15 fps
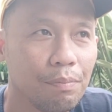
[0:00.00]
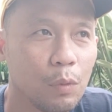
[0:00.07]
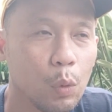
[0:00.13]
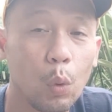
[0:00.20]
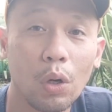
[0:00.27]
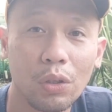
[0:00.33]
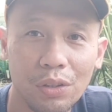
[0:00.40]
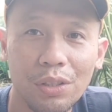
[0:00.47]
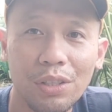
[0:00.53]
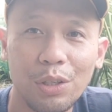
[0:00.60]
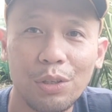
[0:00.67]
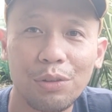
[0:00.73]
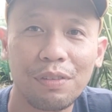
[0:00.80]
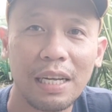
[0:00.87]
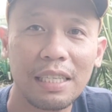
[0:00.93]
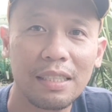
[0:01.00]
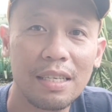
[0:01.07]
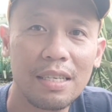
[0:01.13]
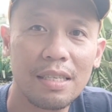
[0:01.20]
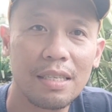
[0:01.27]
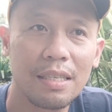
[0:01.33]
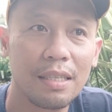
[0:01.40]
water your
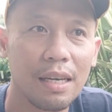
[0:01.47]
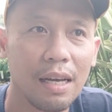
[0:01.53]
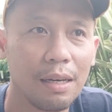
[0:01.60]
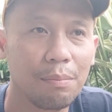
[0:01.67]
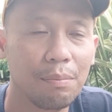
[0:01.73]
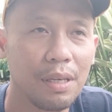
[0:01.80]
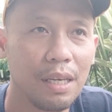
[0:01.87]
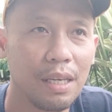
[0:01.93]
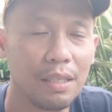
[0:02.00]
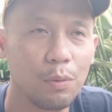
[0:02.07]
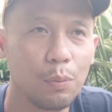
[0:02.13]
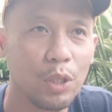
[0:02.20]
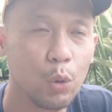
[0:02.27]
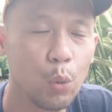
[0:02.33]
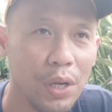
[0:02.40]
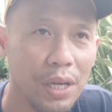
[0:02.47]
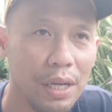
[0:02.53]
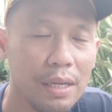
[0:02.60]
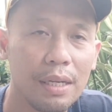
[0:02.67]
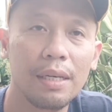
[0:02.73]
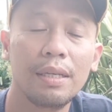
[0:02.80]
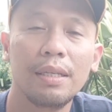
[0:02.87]
Vandas is
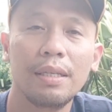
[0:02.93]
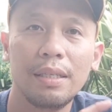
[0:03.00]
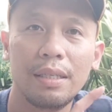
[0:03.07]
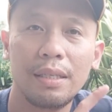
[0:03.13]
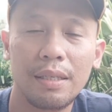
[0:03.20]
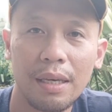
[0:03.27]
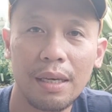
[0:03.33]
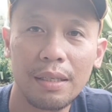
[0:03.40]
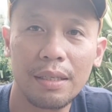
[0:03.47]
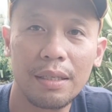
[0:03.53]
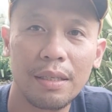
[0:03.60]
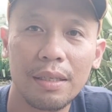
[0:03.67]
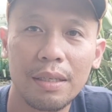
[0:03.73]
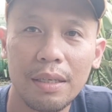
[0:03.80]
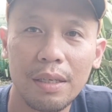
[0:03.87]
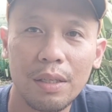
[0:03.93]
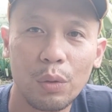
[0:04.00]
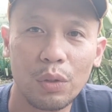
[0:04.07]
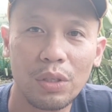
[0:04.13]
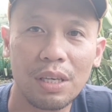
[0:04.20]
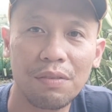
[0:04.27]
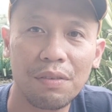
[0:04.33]
between 6 to
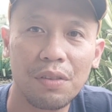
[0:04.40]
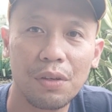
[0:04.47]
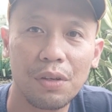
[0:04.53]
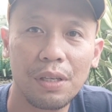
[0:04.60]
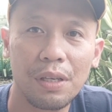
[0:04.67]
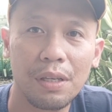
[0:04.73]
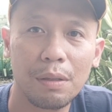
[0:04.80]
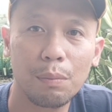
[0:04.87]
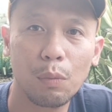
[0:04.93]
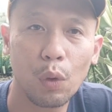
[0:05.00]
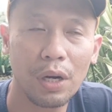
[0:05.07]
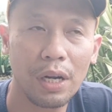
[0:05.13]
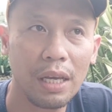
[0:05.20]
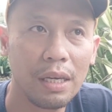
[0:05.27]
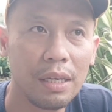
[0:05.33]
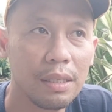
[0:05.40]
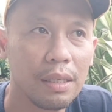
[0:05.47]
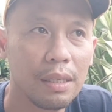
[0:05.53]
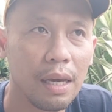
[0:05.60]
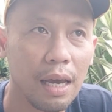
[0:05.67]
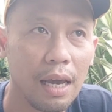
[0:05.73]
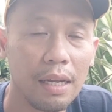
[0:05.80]
7:30 in the morning,
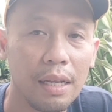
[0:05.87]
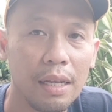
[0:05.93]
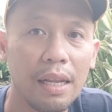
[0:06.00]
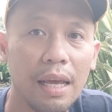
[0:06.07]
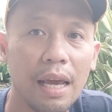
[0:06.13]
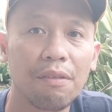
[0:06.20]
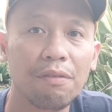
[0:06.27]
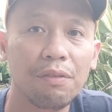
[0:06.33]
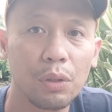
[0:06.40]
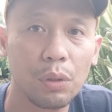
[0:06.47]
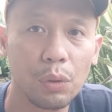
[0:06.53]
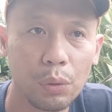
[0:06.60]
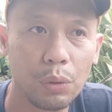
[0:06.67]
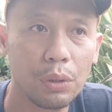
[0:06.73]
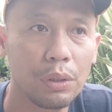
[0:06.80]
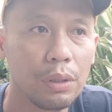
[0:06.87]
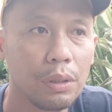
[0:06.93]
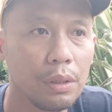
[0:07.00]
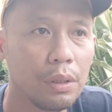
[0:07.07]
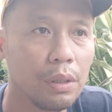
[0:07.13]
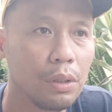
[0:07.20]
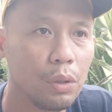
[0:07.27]
and in the afternoon
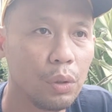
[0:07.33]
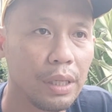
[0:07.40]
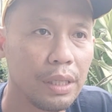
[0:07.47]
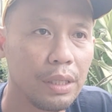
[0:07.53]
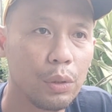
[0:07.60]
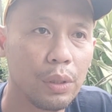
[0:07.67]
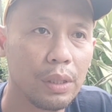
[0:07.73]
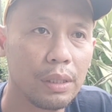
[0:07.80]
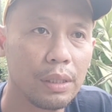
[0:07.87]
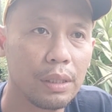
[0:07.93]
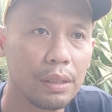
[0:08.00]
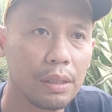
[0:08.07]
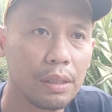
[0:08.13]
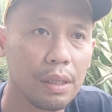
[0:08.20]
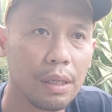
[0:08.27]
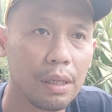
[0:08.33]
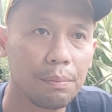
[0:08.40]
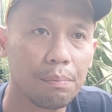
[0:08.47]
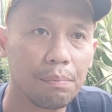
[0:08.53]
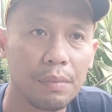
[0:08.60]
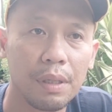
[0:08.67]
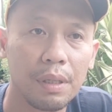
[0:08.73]
you can do it at
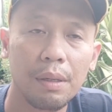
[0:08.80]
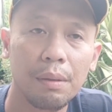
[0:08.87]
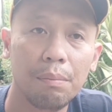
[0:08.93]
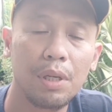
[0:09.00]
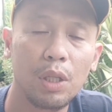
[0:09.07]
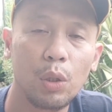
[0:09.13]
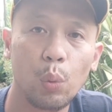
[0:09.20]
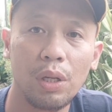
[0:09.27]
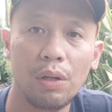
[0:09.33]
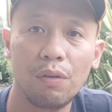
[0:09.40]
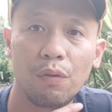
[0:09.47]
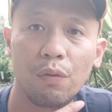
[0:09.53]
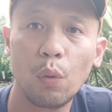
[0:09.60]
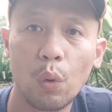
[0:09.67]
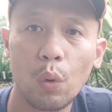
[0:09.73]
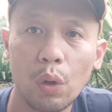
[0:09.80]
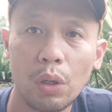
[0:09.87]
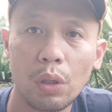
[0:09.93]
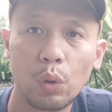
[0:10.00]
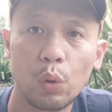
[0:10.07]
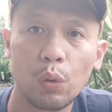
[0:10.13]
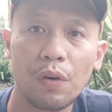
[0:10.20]
between 4
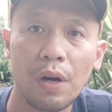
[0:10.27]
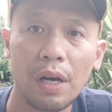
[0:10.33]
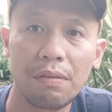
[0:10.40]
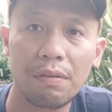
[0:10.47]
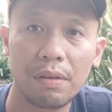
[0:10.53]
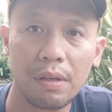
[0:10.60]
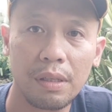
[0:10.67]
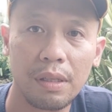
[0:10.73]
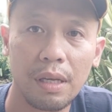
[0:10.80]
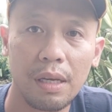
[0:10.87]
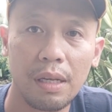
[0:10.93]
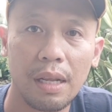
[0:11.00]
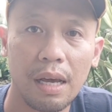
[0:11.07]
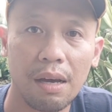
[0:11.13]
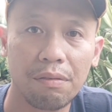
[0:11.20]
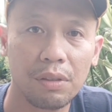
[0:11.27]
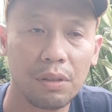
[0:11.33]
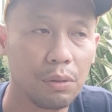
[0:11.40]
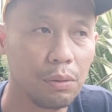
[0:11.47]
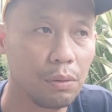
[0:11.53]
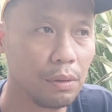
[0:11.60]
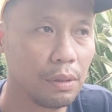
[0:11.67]
to 5:30 in the
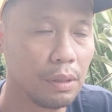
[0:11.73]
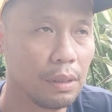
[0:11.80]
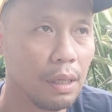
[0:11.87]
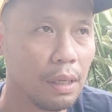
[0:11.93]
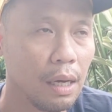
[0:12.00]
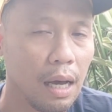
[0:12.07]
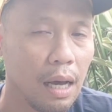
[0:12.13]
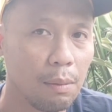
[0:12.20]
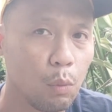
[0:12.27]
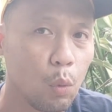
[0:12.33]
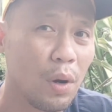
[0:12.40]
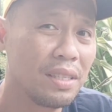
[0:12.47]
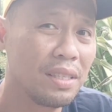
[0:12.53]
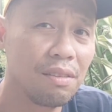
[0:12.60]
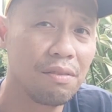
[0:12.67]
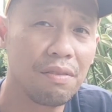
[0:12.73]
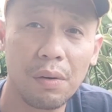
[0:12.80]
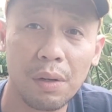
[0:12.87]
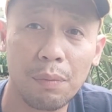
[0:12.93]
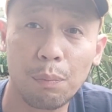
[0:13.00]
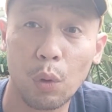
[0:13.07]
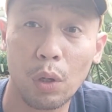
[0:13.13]
afternoon. Why is it
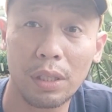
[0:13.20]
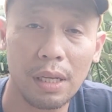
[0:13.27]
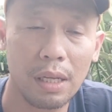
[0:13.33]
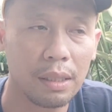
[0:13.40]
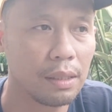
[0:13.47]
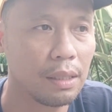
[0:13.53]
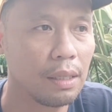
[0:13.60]
very important?